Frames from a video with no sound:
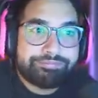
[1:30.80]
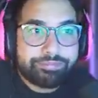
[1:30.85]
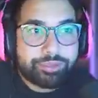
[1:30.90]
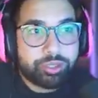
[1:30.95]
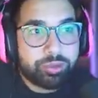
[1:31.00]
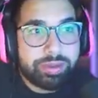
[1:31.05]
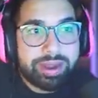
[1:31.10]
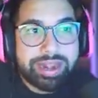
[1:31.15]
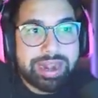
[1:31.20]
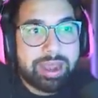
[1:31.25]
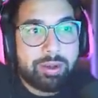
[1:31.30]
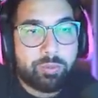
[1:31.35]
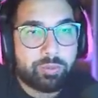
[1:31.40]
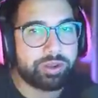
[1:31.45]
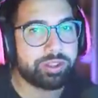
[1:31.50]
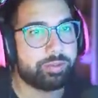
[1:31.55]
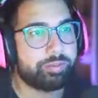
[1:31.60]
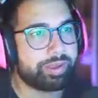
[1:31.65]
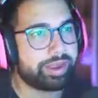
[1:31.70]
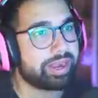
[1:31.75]
you may not
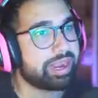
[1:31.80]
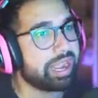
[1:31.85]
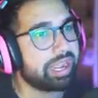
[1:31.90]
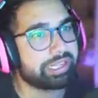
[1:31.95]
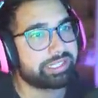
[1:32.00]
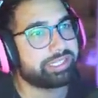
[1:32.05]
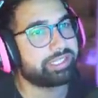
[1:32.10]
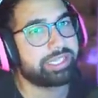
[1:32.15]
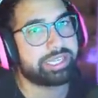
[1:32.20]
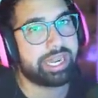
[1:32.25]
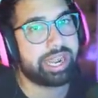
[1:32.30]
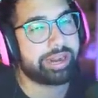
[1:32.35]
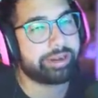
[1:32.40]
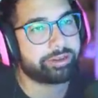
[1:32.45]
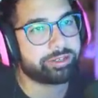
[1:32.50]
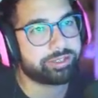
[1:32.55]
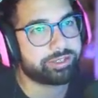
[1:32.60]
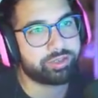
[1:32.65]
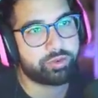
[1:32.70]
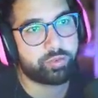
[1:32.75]
want the pickaxe and the glider
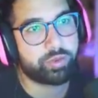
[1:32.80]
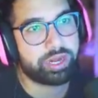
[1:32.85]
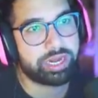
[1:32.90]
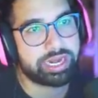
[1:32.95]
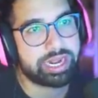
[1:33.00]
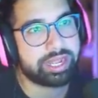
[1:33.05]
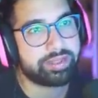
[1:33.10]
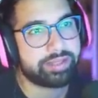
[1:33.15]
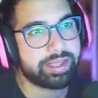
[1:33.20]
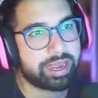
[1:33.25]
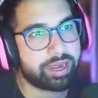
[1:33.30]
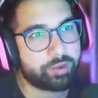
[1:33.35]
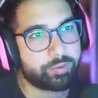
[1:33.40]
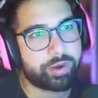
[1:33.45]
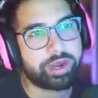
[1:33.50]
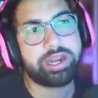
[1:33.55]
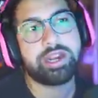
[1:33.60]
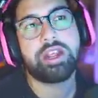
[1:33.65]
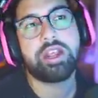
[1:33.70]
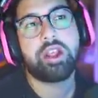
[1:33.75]
because they're really not that
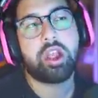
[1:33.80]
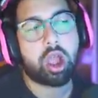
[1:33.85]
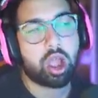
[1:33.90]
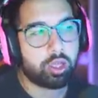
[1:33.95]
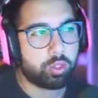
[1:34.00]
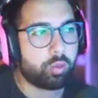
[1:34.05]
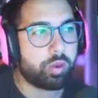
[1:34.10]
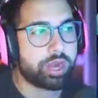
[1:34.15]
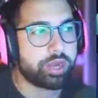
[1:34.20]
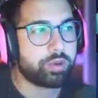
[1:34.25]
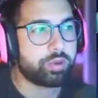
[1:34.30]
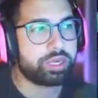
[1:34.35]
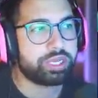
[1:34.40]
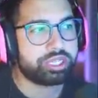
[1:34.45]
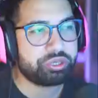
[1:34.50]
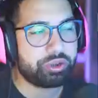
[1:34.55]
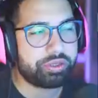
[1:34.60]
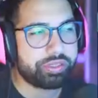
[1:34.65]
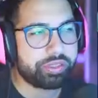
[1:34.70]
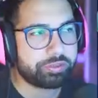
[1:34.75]
great. Although I do
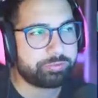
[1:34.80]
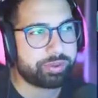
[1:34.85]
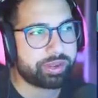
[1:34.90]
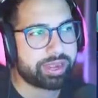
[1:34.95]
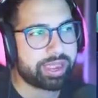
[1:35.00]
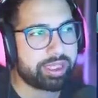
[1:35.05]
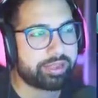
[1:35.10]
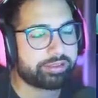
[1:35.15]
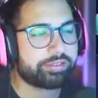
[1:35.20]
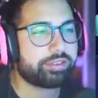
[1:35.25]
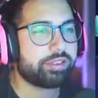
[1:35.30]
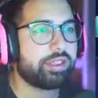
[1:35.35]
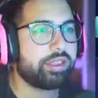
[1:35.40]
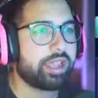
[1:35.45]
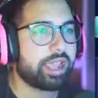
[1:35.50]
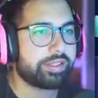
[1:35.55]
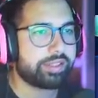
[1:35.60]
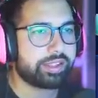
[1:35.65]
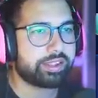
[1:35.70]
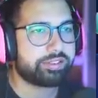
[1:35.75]
enjoy this pickaxe.
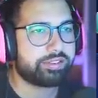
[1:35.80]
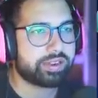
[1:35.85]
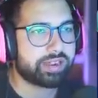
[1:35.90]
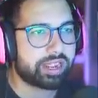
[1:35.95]
I think it's